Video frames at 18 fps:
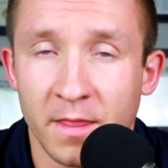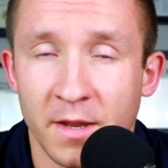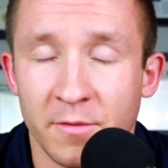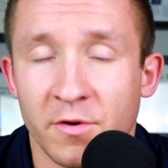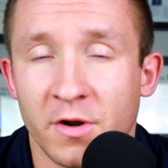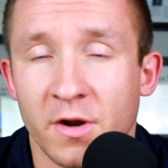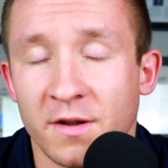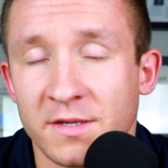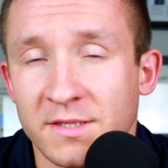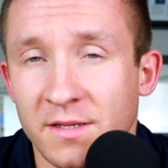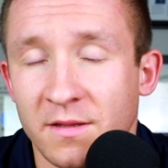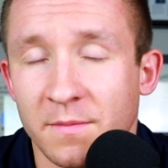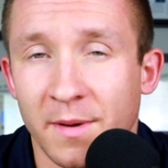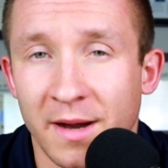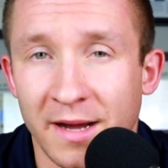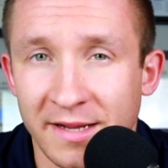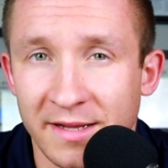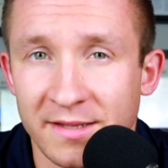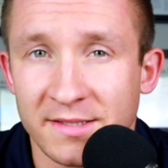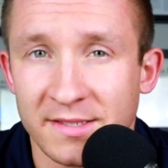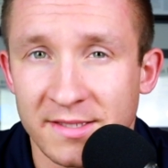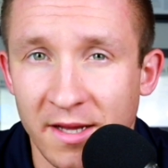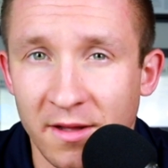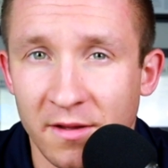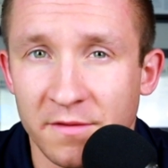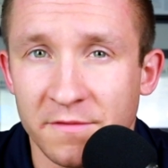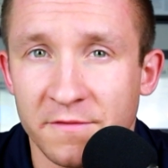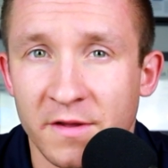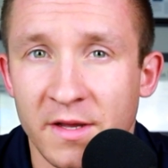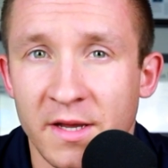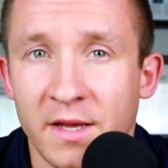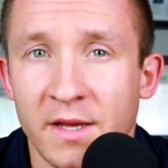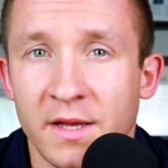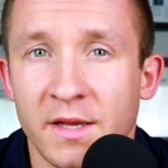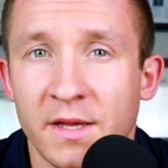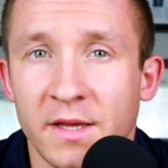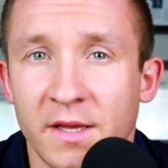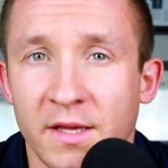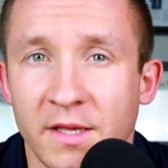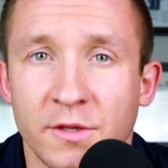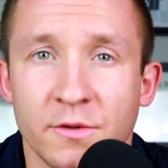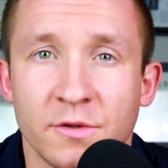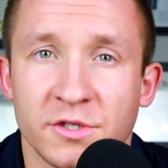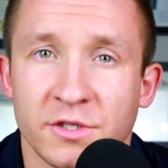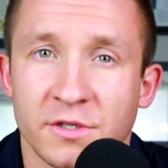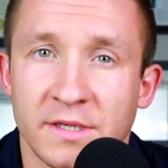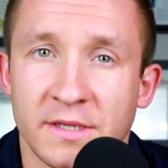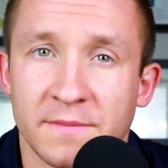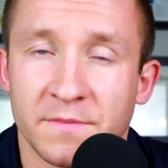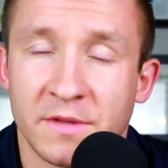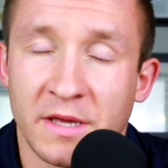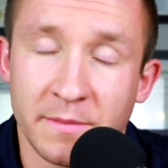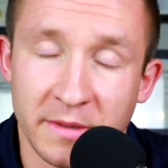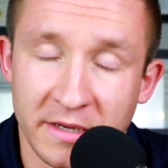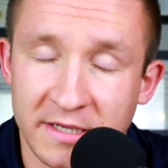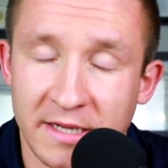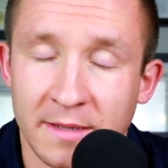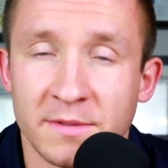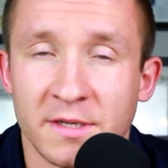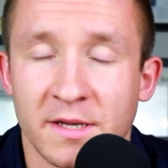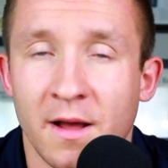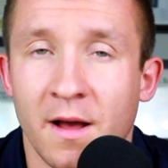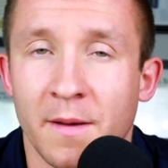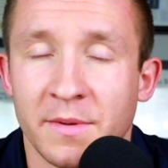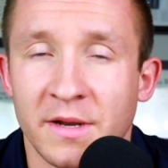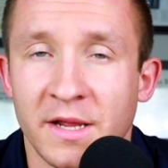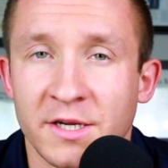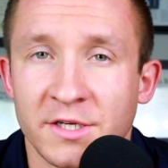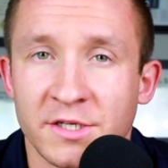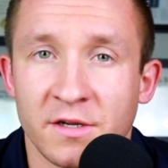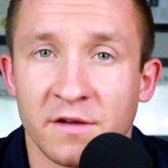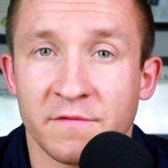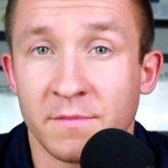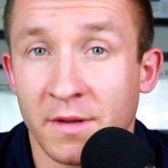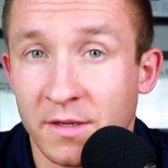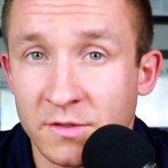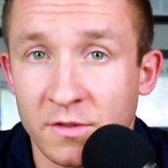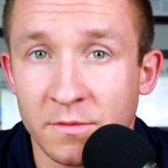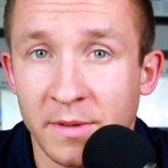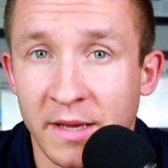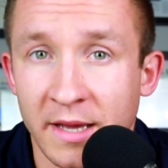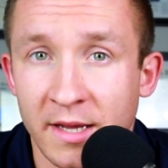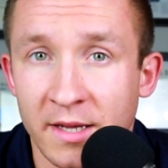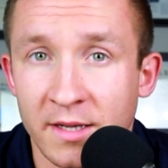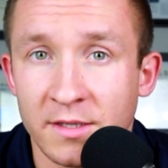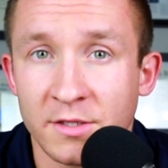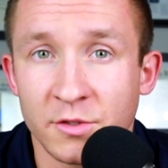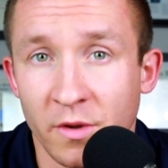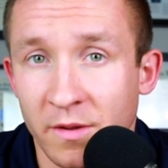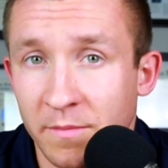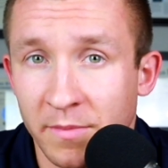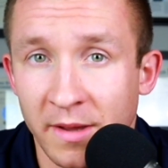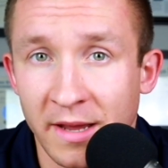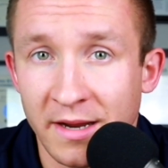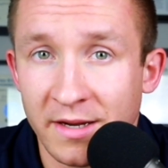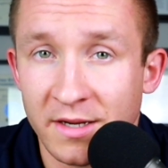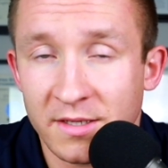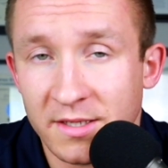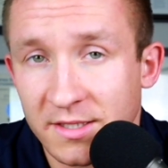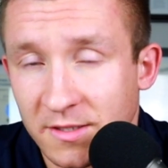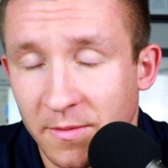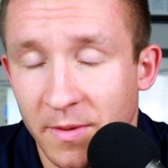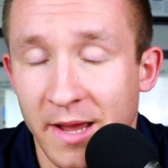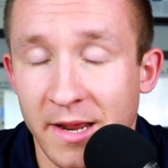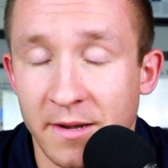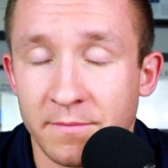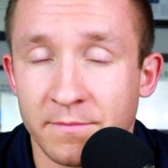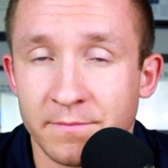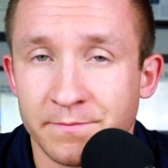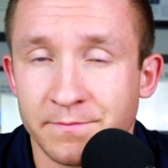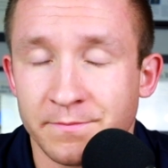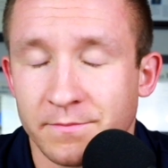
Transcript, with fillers: In regards to the body itself, it usually can be deemed a combination of muscle pain, joint pain, and disc pain.